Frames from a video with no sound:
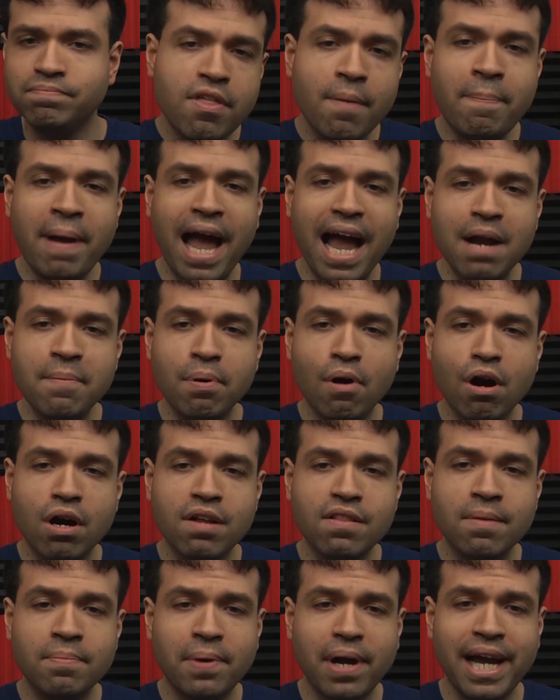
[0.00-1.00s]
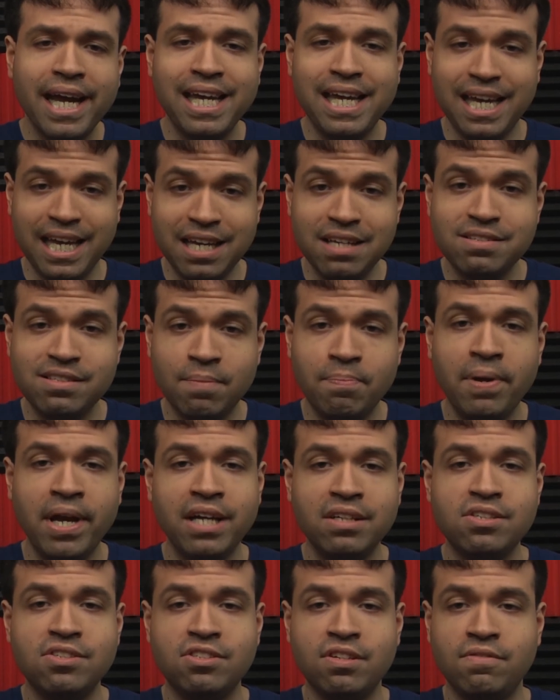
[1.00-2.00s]
The back part of the bike is the
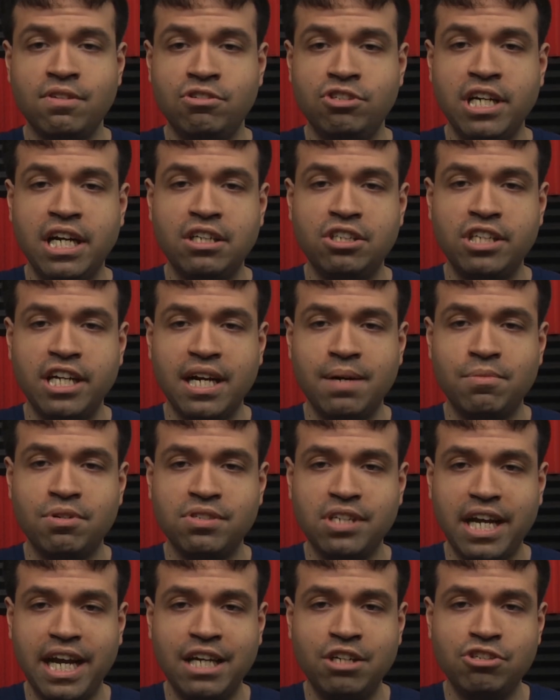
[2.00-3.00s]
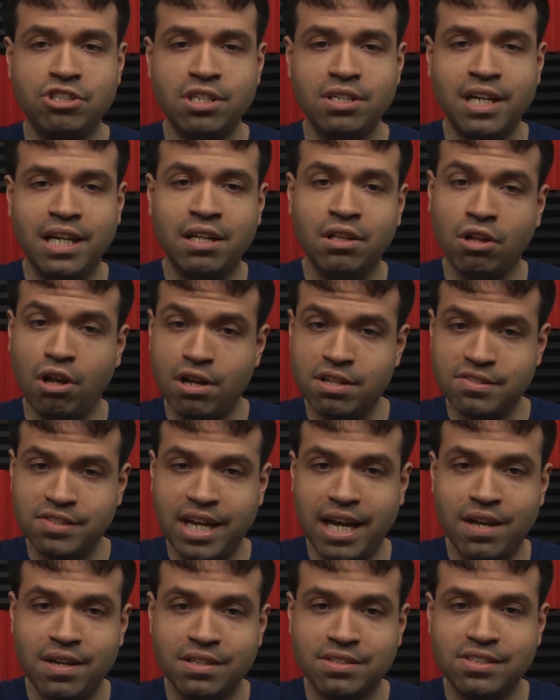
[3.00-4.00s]
basis of the Jet Jammers engine in Lost
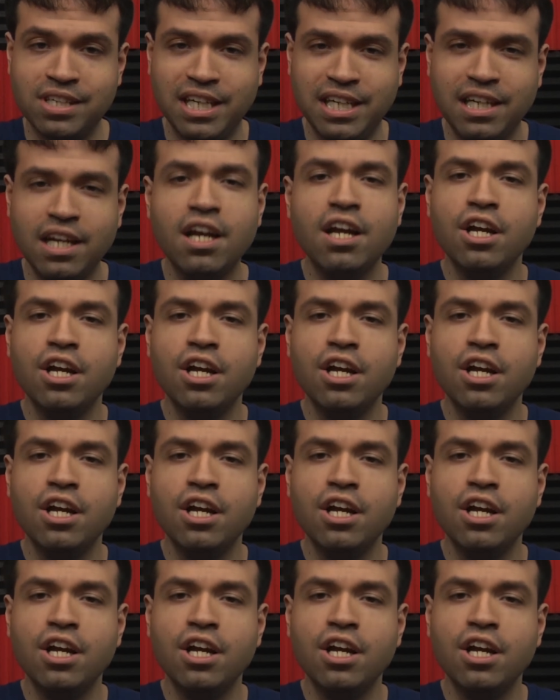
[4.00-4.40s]
Galaxy.